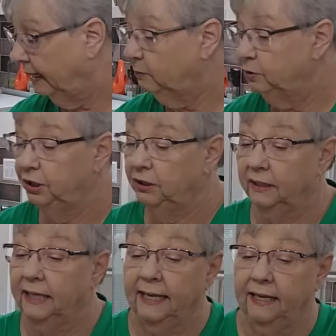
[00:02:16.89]
I want you to
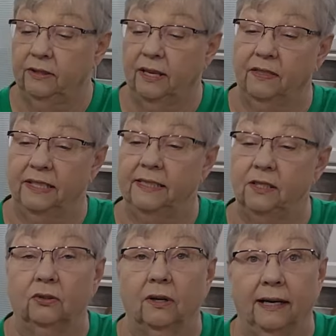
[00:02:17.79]
look at here. Now,
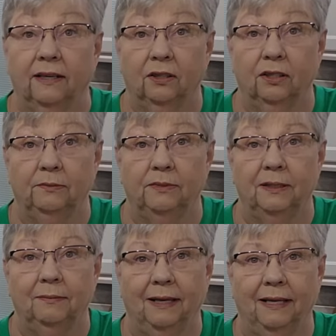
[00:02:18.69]
these are heirloom
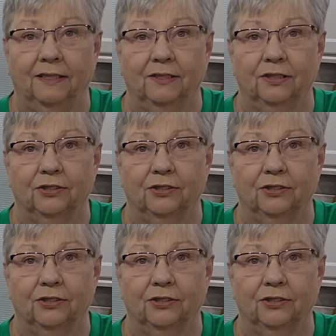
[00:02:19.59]
tomatoes.